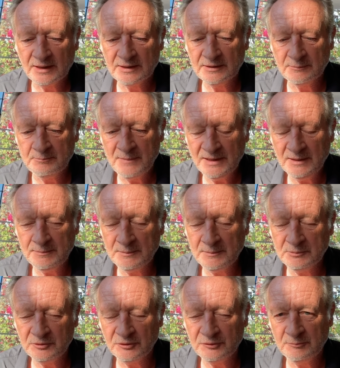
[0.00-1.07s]
many people
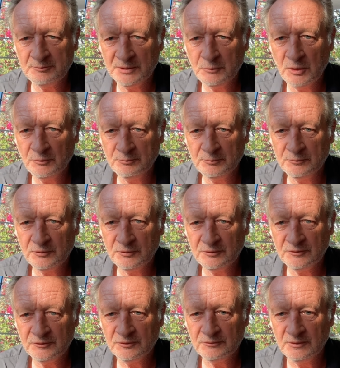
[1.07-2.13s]
just simply won't,
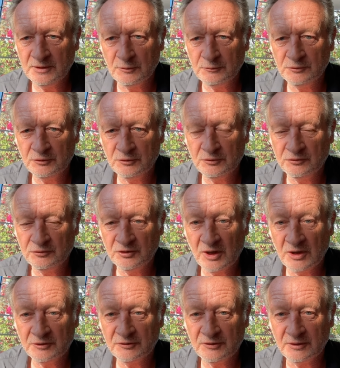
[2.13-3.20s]
you know,
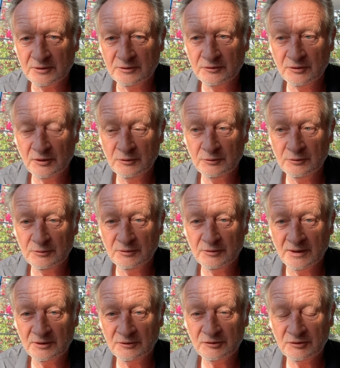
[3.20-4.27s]
chance it, and so they're
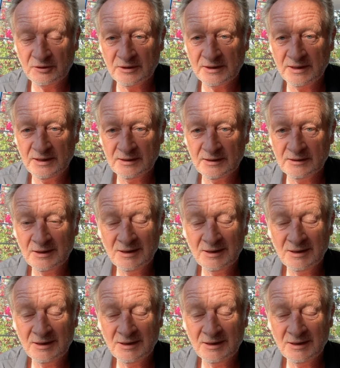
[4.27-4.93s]
stuck here.